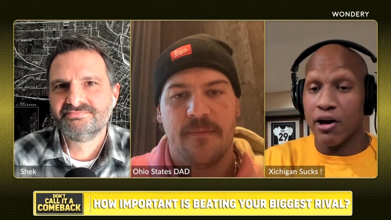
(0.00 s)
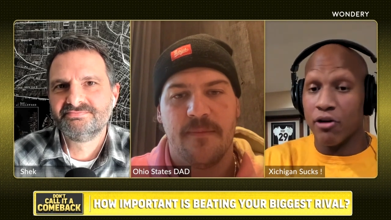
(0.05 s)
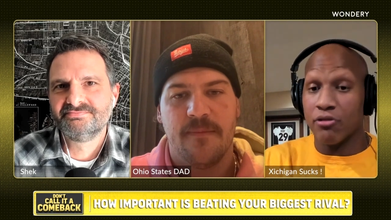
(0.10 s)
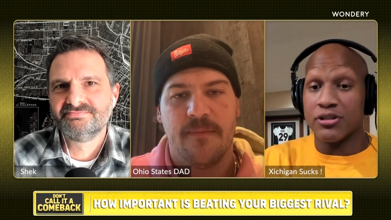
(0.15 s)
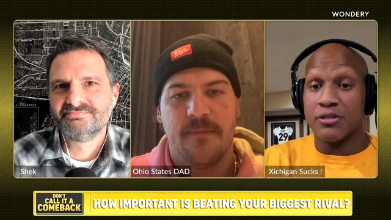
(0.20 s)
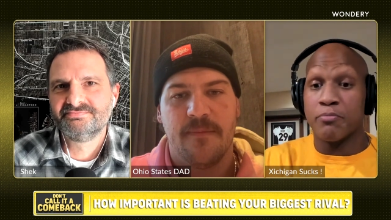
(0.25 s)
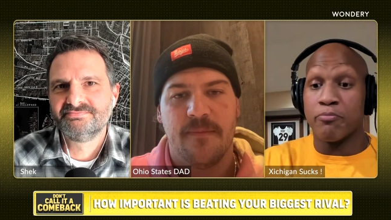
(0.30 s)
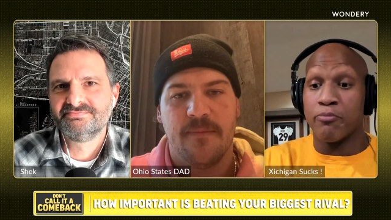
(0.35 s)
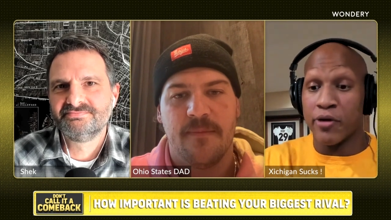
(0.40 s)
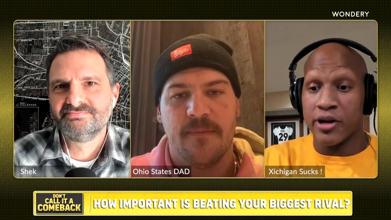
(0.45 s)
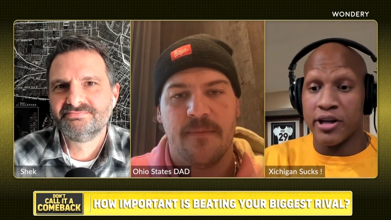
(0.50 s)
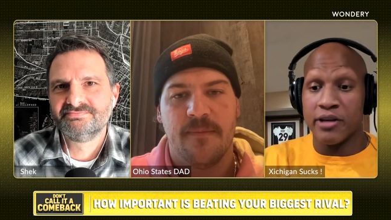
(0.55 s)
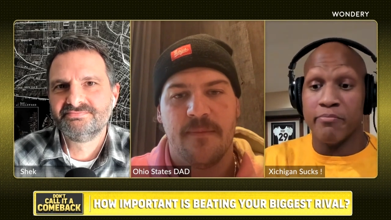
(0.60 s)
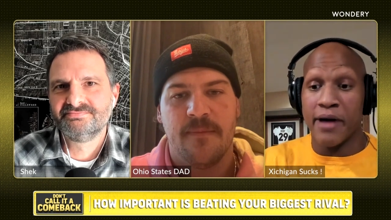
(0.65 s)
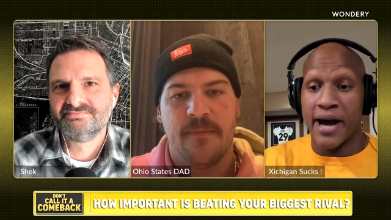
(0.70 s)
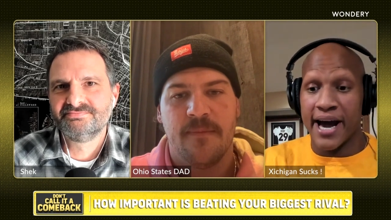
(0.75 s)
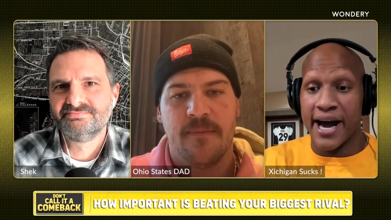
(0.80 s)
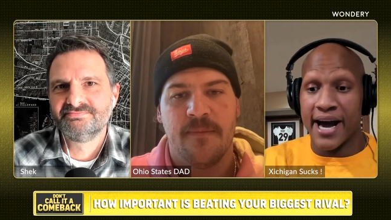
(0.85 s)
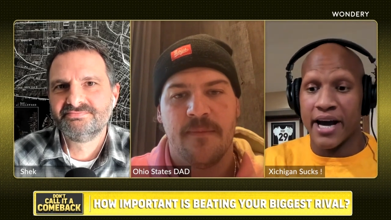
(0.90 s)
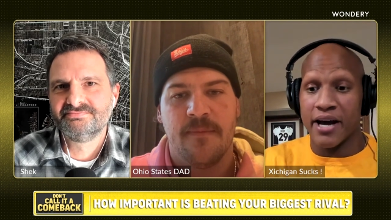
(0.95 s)
Speaker 1: else pretty
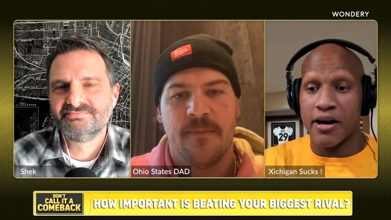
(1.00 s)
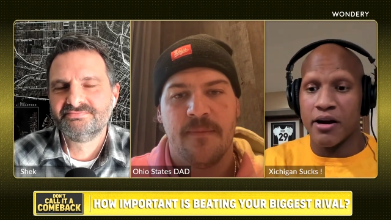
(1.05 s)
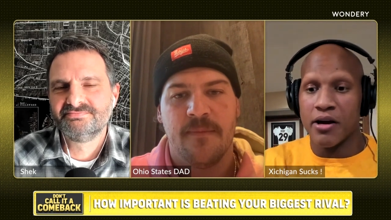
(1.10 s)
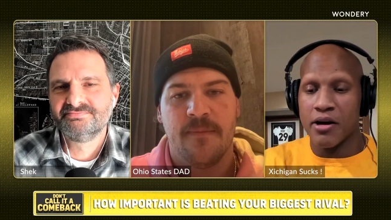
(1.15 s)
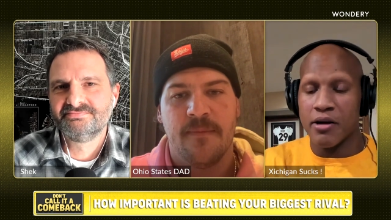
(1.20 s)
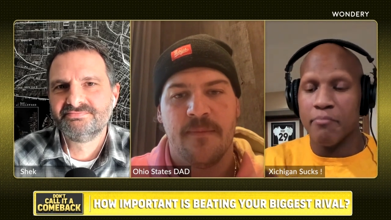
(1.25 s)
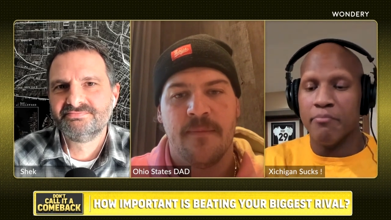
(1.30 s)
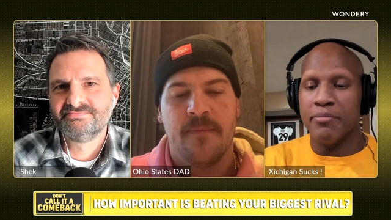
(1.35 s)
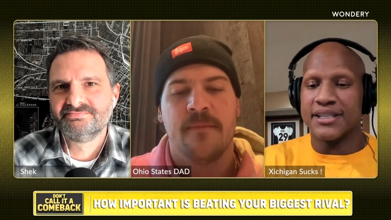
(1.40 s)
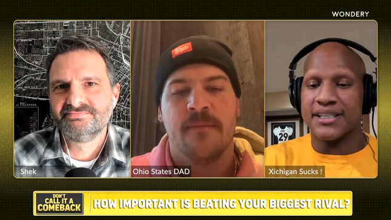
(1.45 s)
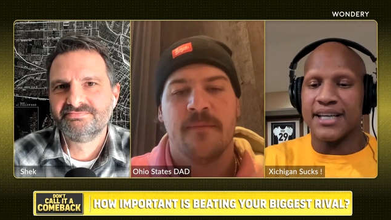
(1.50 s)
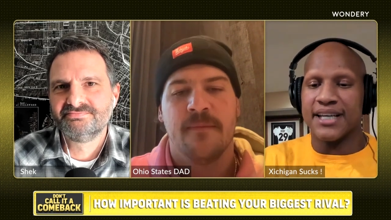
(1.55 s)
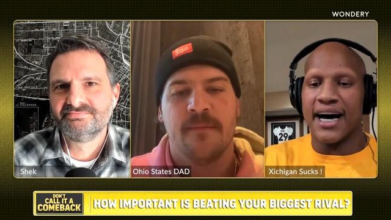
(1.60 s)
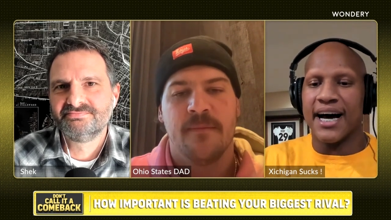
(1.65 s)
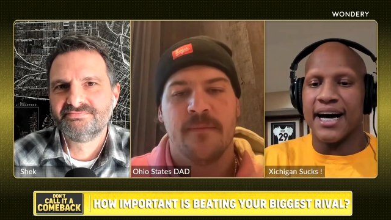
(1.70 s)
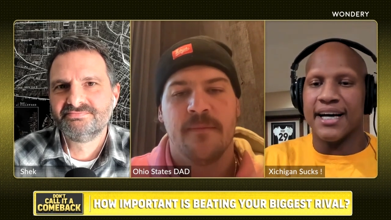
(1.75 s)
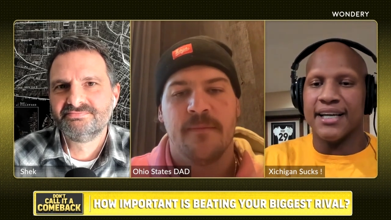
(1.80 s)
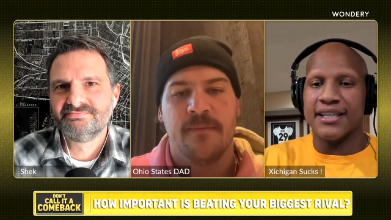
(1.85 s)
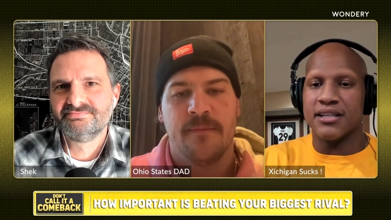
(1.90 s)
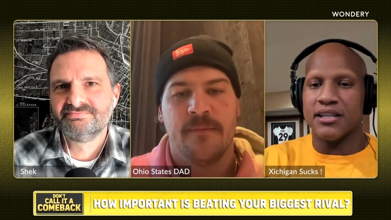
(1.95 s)
bad
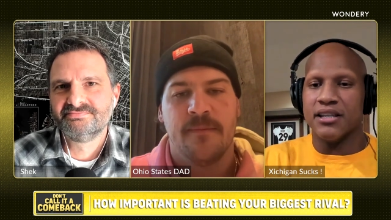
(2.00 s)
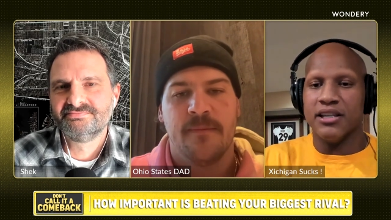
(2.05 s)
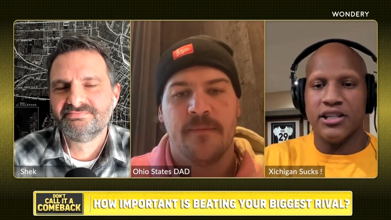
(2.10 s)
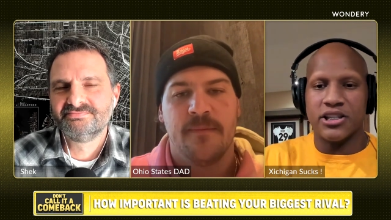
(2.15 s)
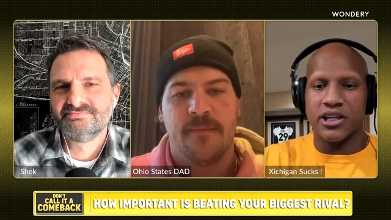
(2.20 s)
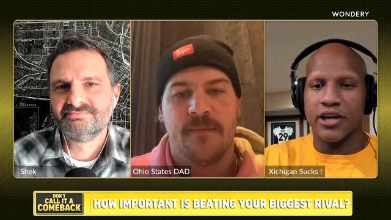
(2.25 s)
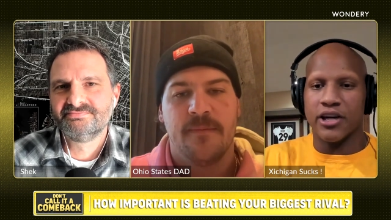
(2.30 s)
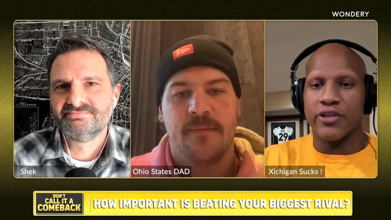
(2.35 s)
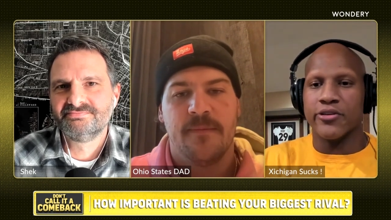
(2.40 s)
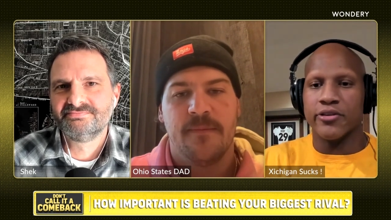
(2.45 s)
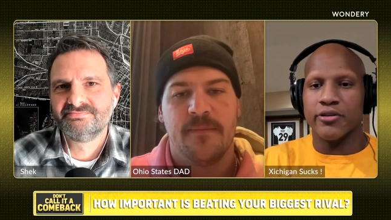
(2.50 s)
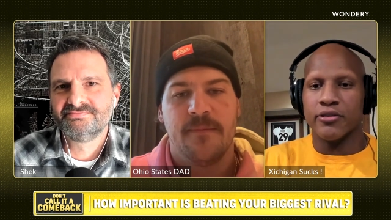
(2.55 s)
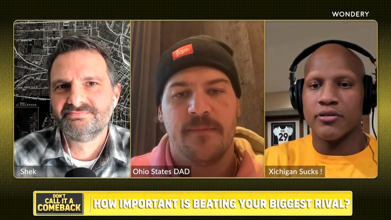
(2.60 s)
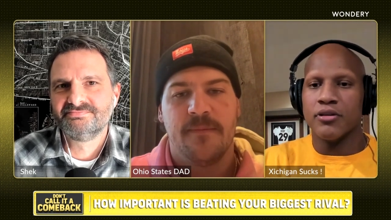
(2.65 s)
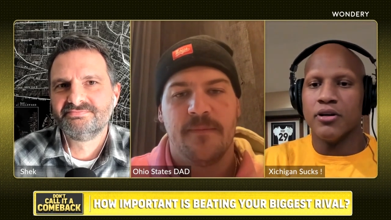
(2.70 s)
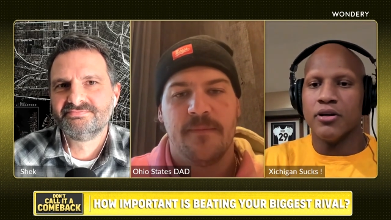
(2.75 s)
besides each other.